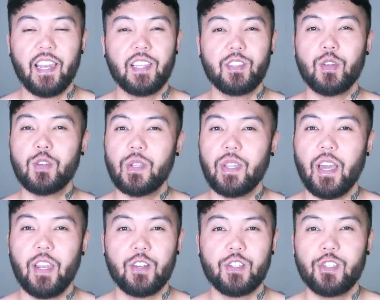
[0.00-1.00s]
and it's
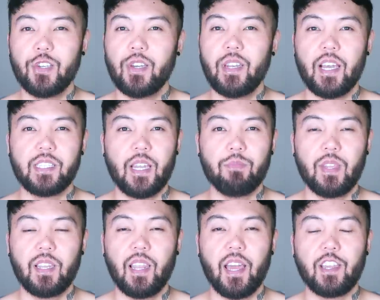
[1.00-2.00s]
usually understood as
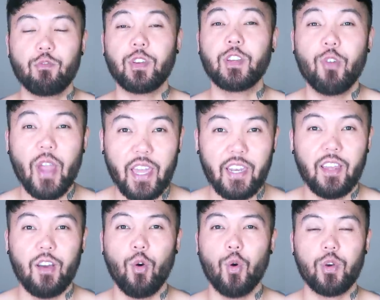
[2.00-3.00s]
something like regret
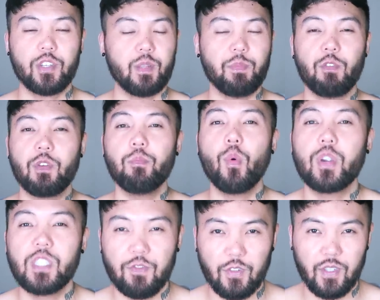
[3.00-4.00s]
or to be
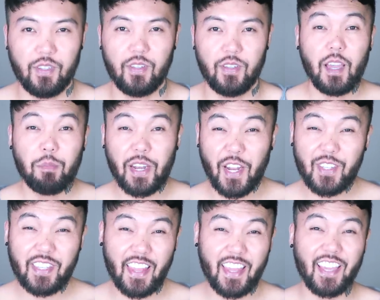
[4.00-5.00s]
remorseful. But
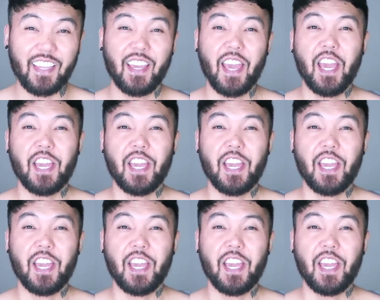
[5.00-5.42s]
here's the thing.